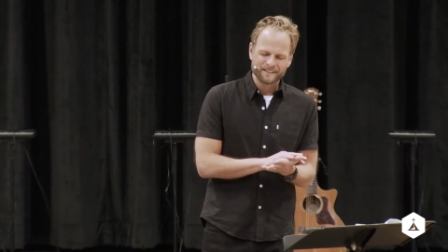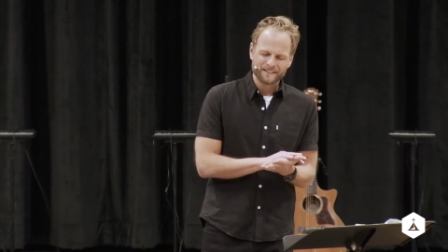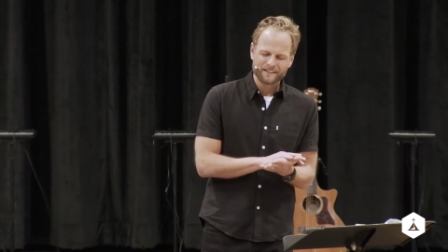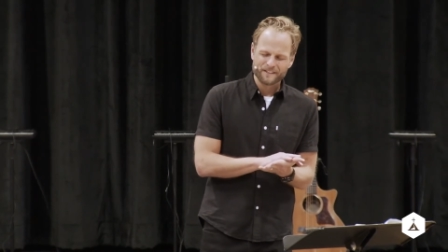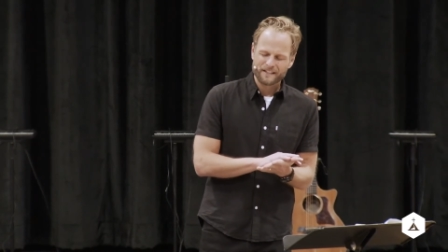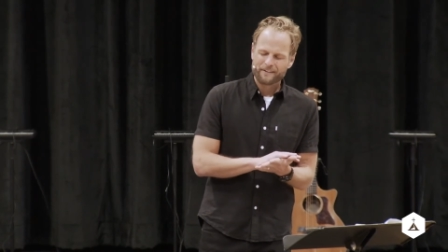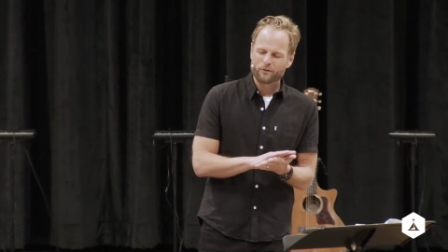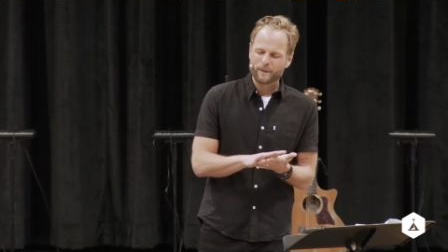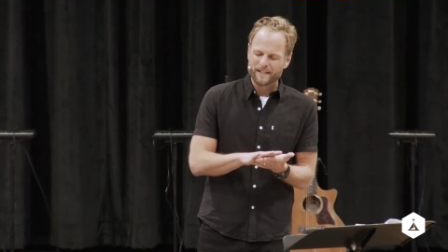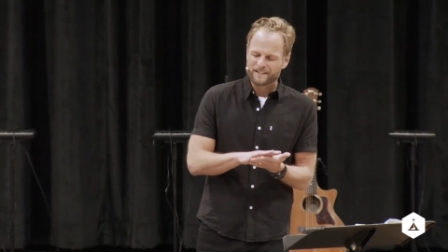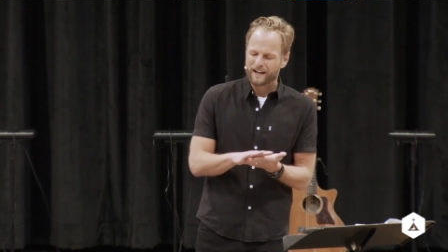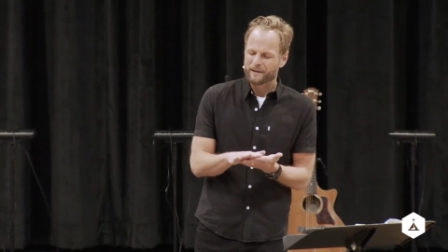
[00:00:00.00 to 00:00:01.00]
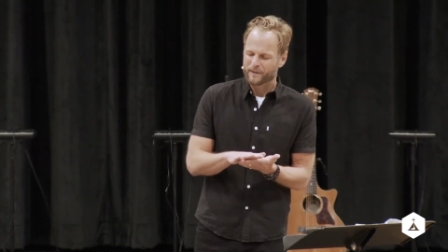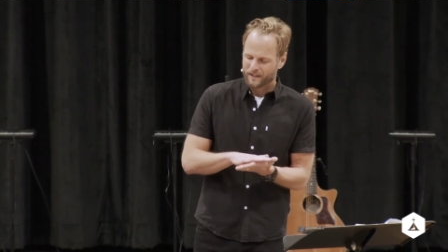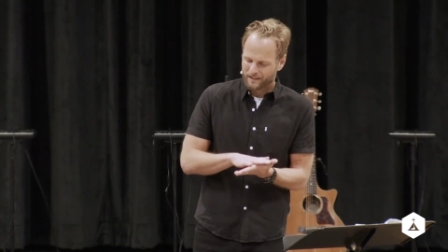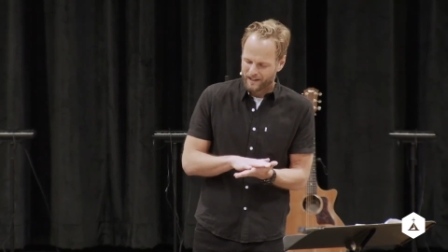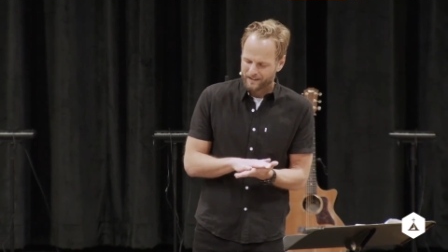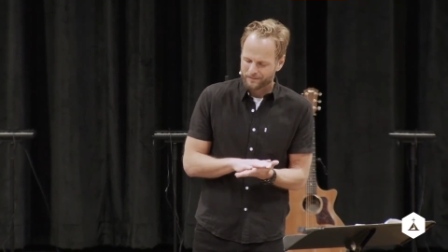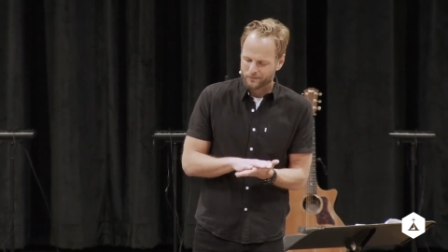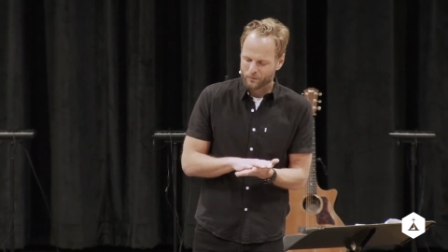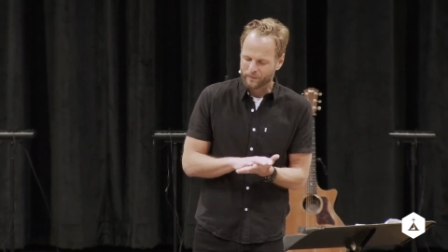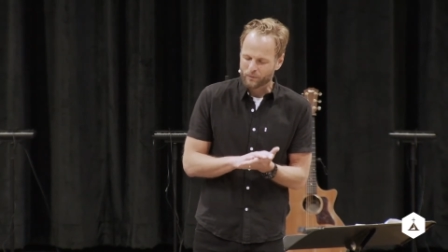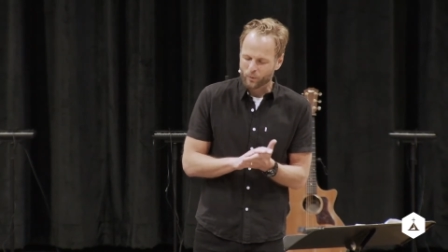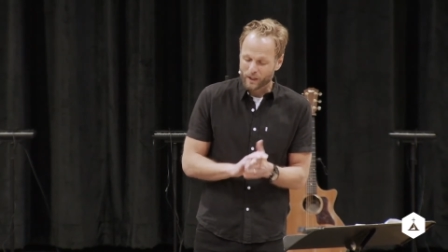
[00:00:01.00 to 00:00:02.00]
there's never been a time in our lives when
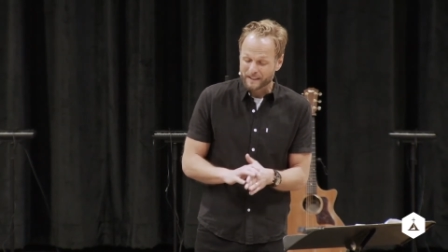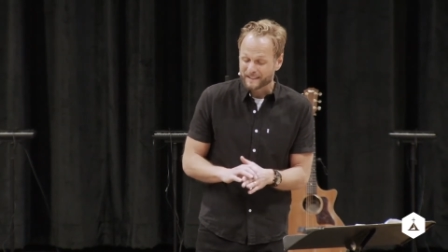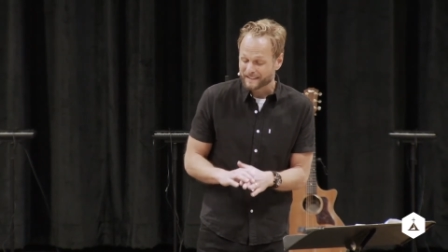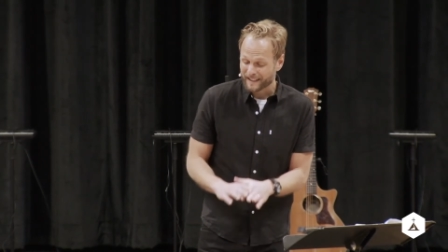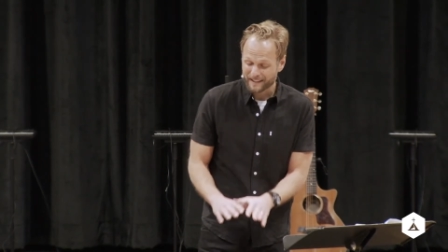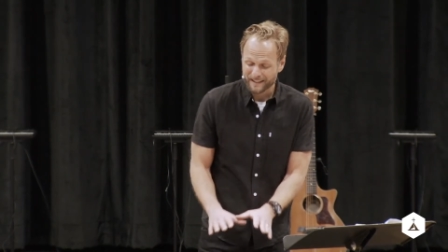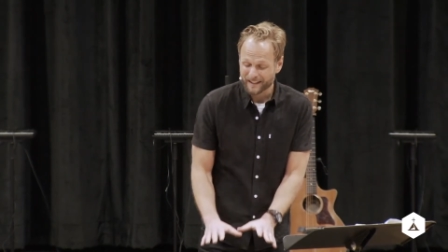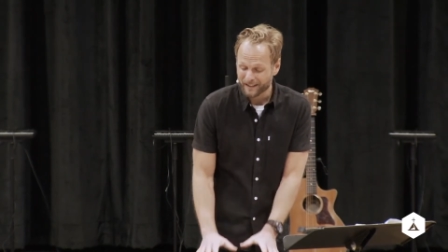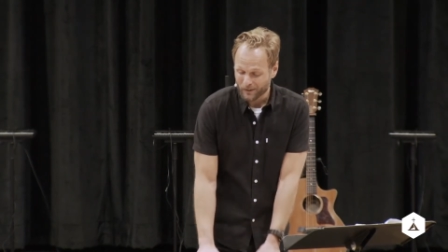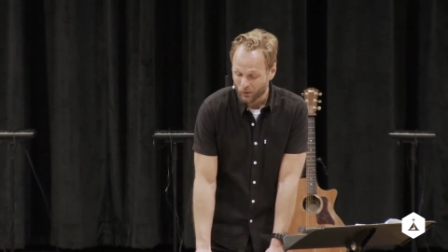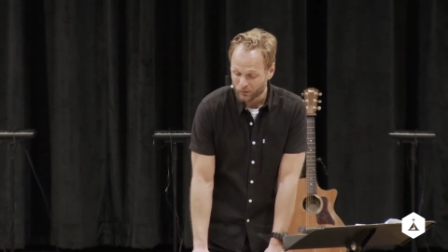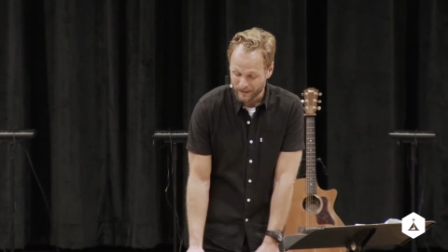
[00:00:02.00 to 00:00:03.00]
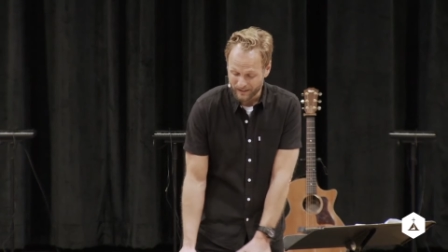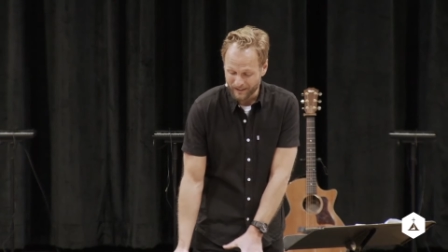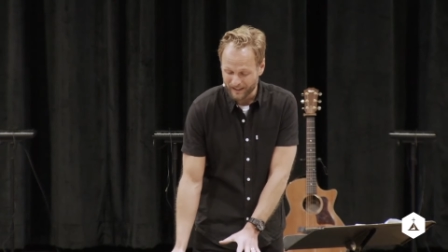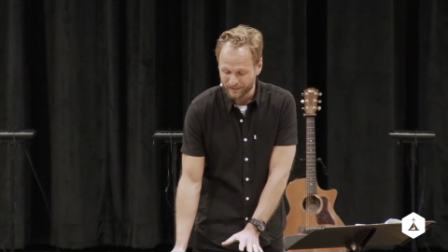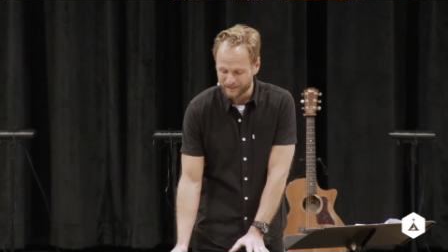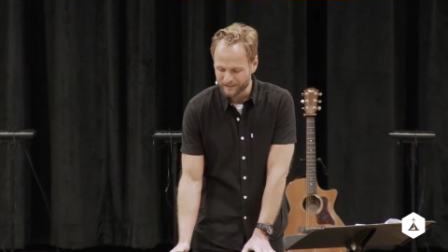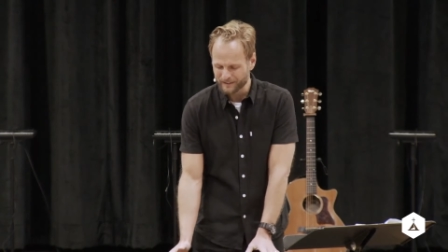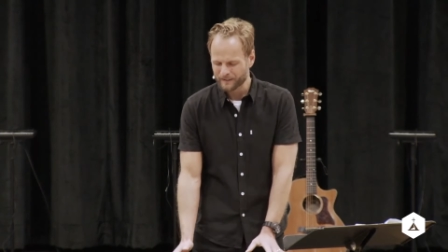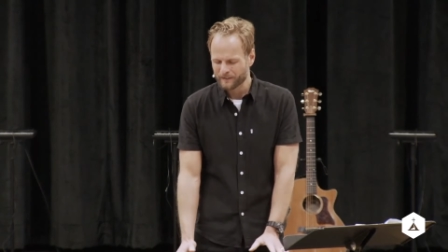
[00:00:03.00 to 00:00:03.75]
we weren't standing on holy ground.